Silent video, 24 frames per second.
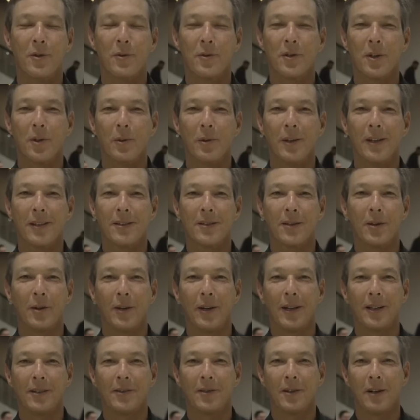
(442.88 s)
So let's go
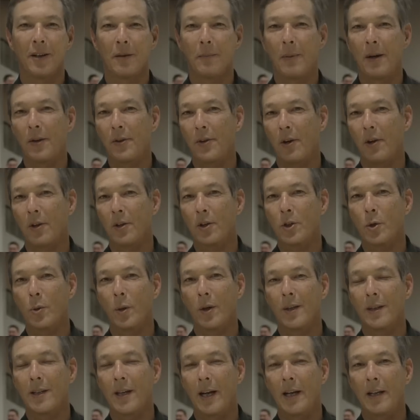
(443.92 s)
ahead and talk about the
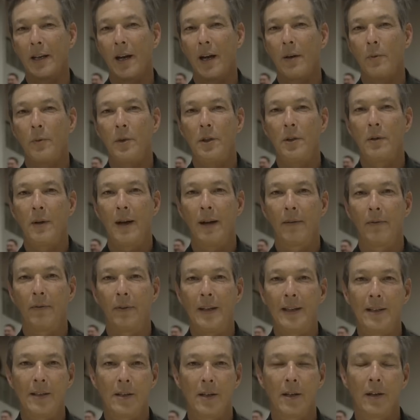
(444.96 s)
R² K9. We do have
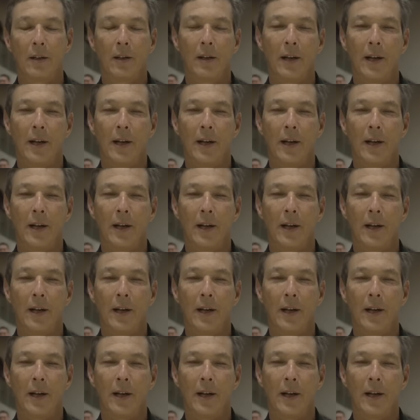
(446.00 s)
these here